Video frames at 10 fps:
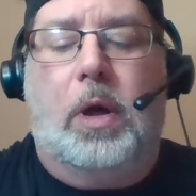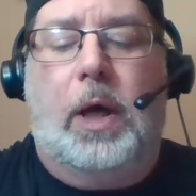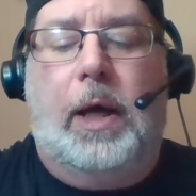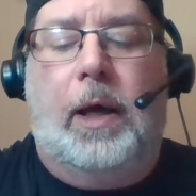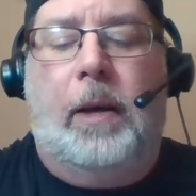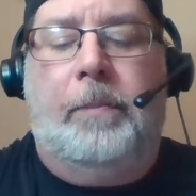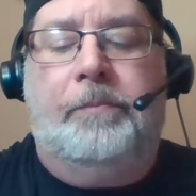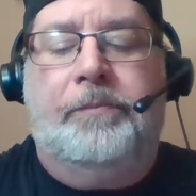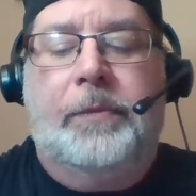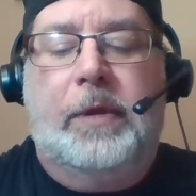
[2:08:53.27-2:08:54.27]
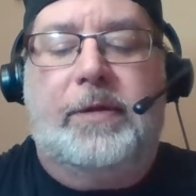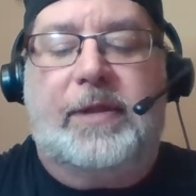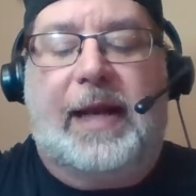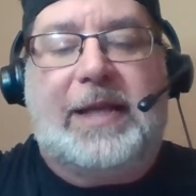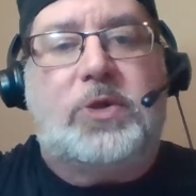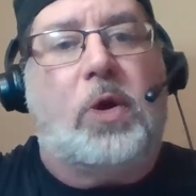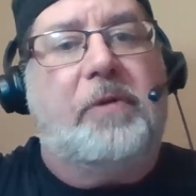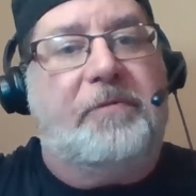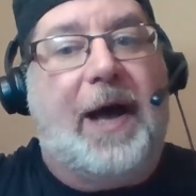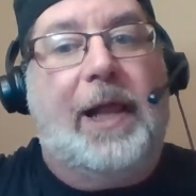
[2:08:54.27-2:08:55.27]
that I started
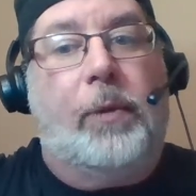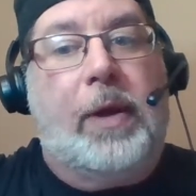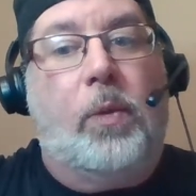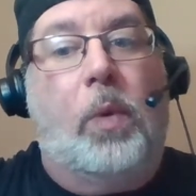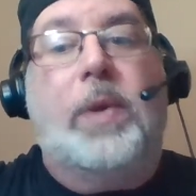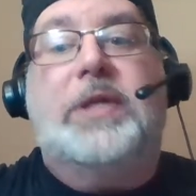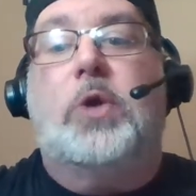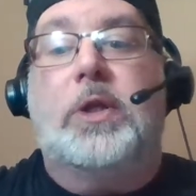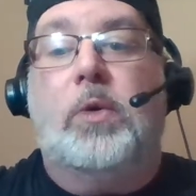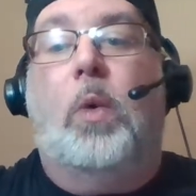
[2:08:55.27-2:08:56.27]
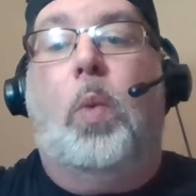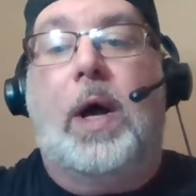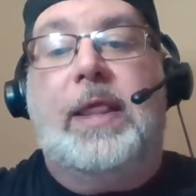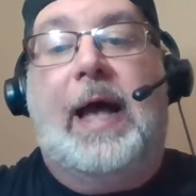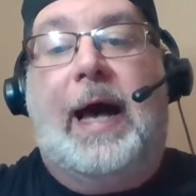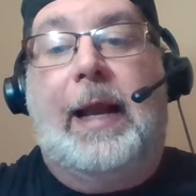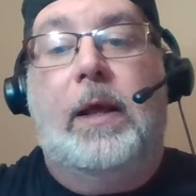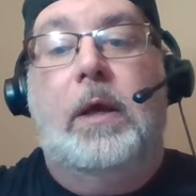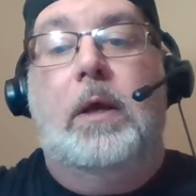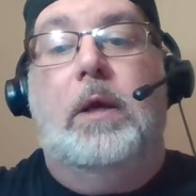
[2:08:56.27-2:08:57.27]
following when we started doing whatnot
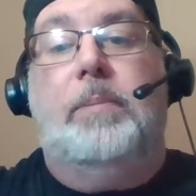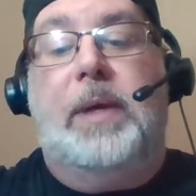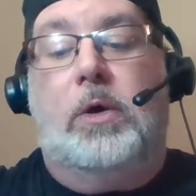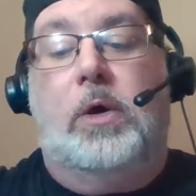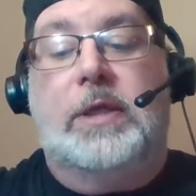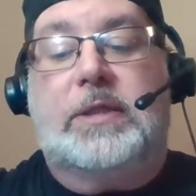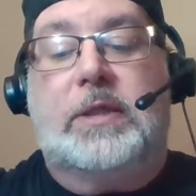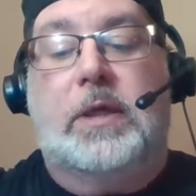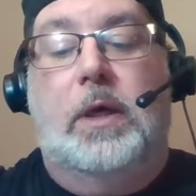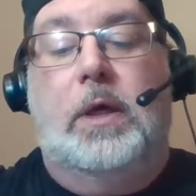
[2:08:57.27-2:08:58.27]
because